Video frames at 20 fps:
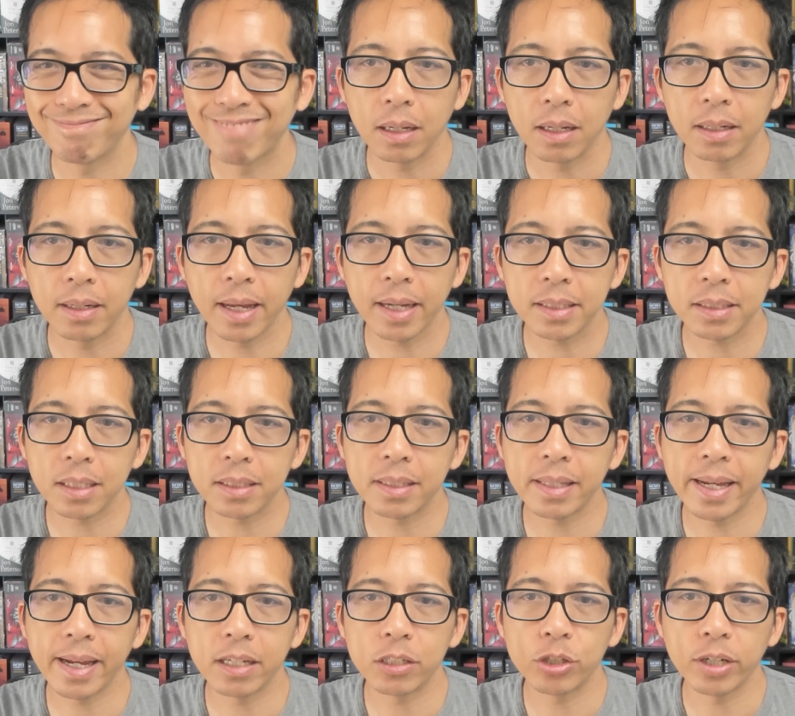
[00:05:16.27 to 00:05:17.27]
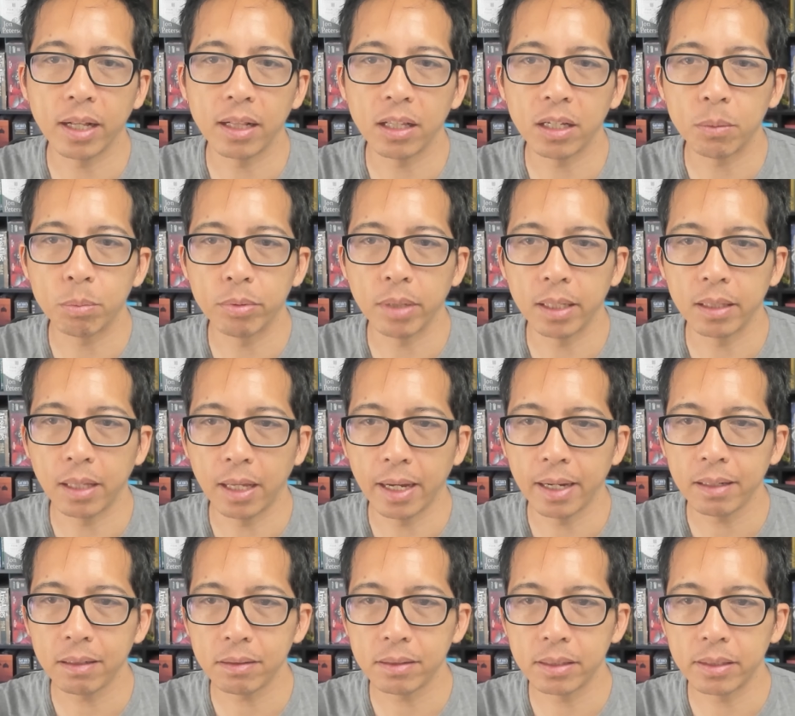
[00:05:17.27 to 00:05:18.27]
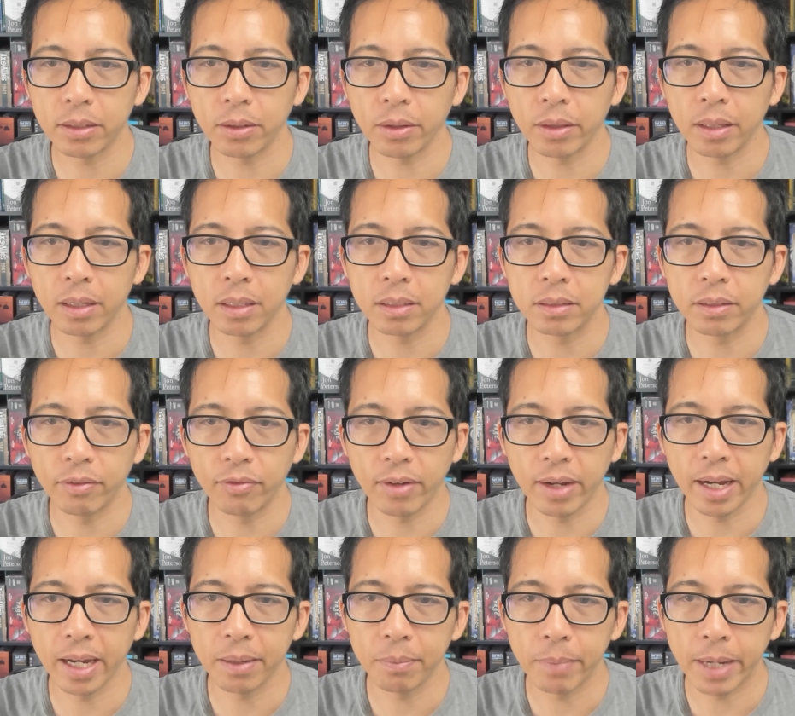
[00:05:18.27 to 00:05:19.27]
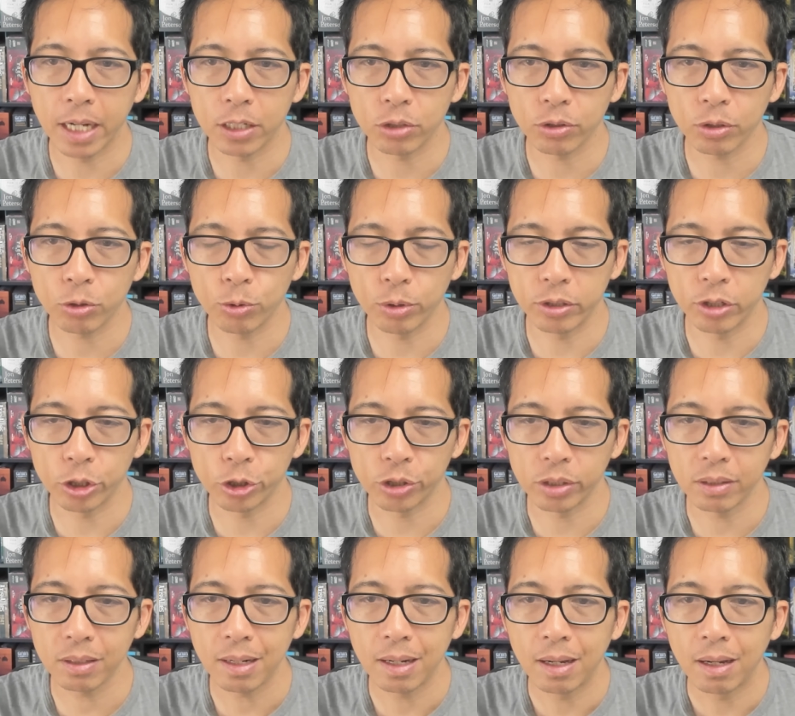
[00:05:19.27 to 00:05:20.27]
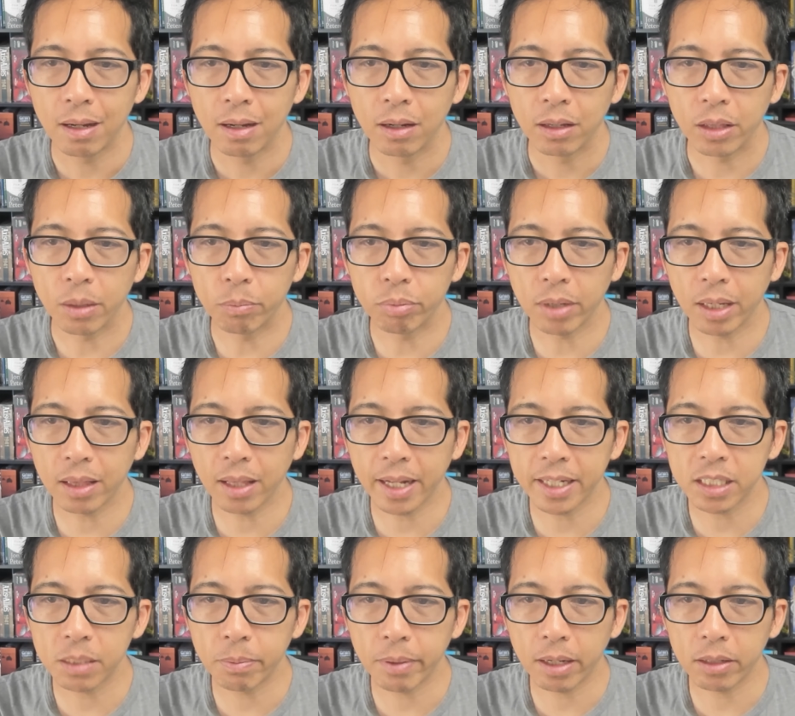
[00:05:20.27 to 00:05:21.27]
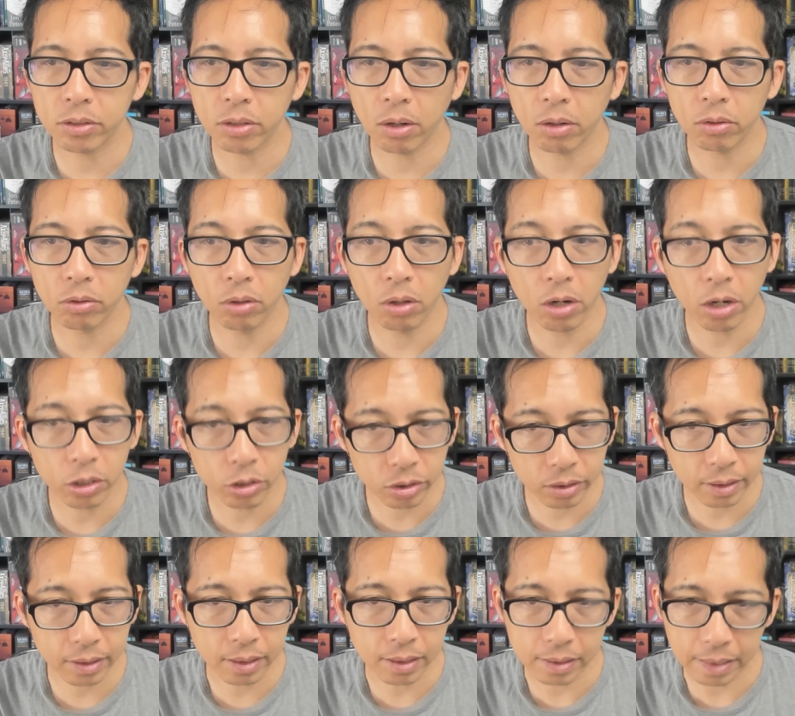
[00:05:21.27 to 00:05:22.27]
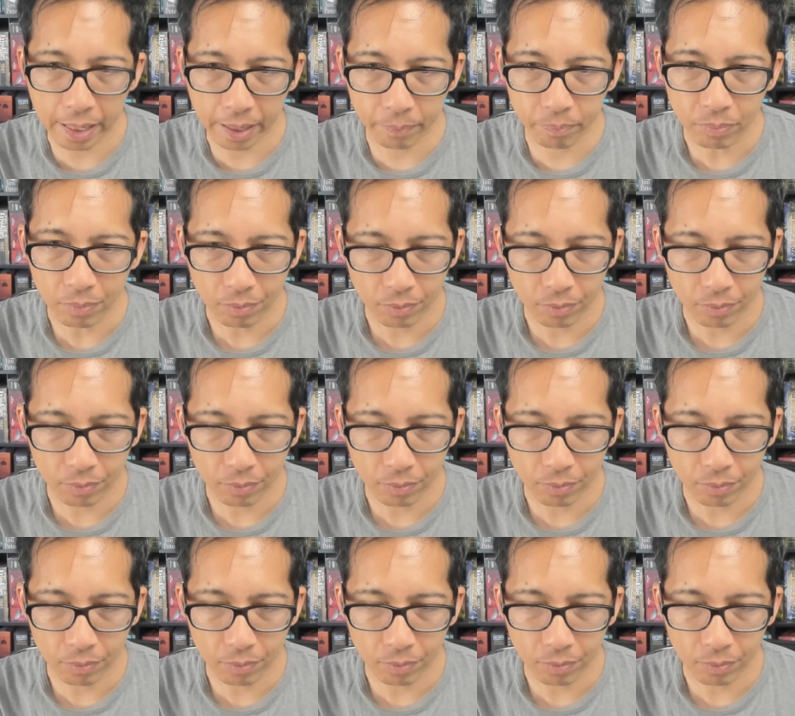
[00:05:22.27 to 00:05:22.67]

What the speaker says: Next is the Angelic Bloodline, still the Divine Magic tradition. The Bloodline spells are largely the same.